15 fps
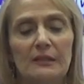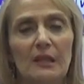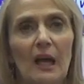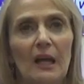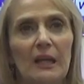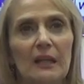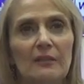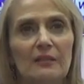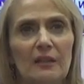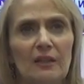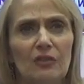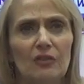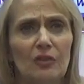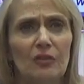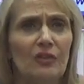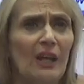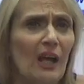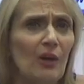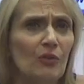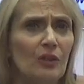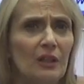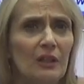science into
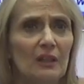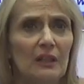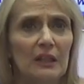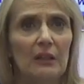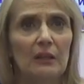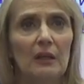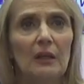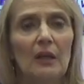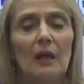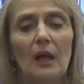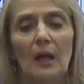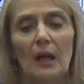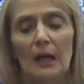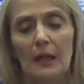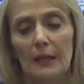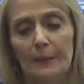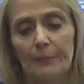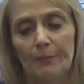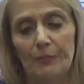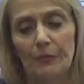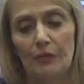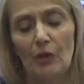sound healing.
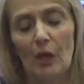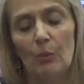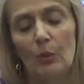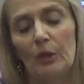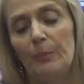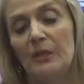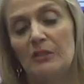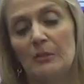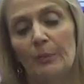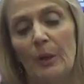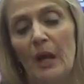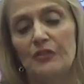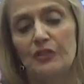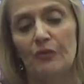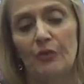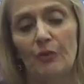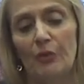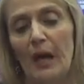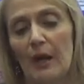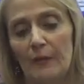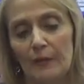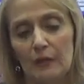Um, so I wouldn't be surprised if
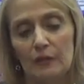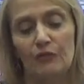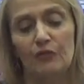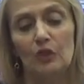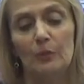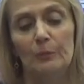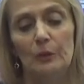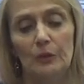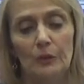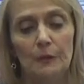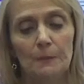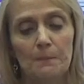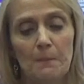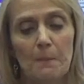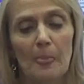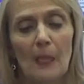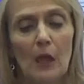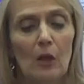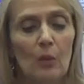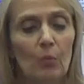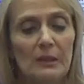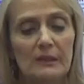around this full moon,
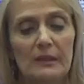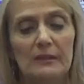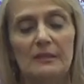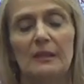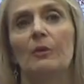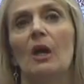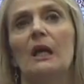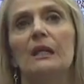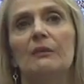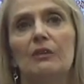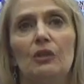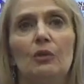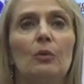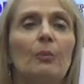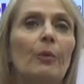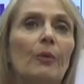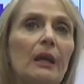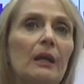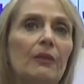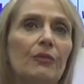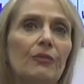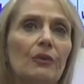we see some kind of a new
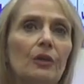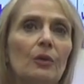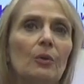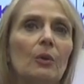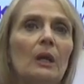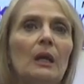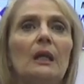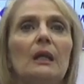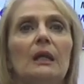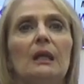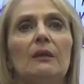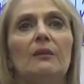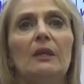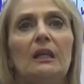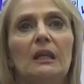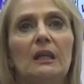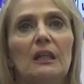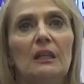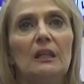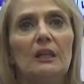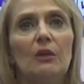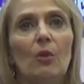breakthrough in the
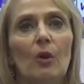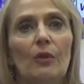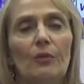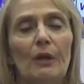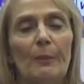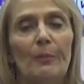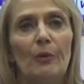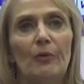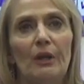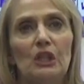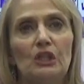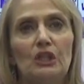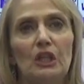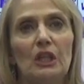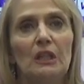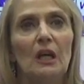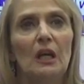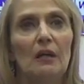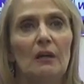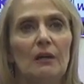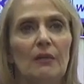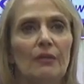healing or the reparation
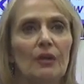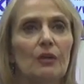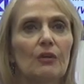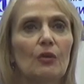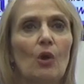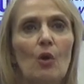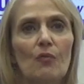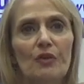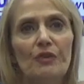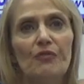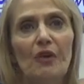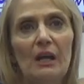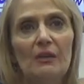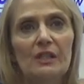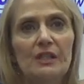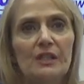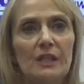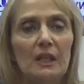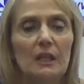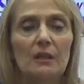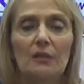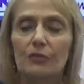of the COVID
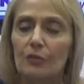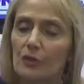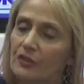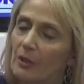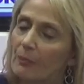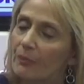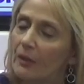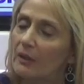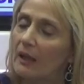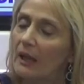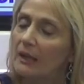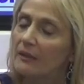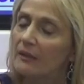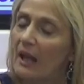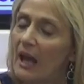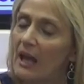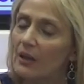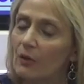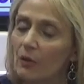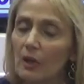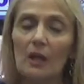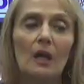viruses or something like
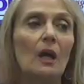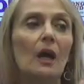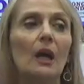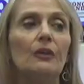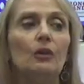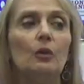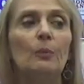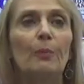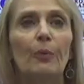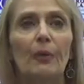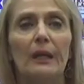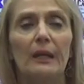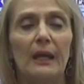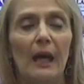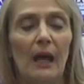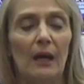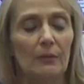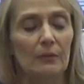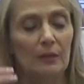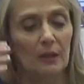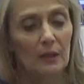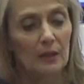that, or a new
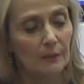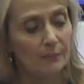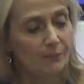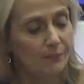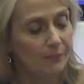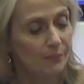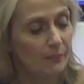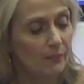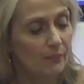breakout. Um,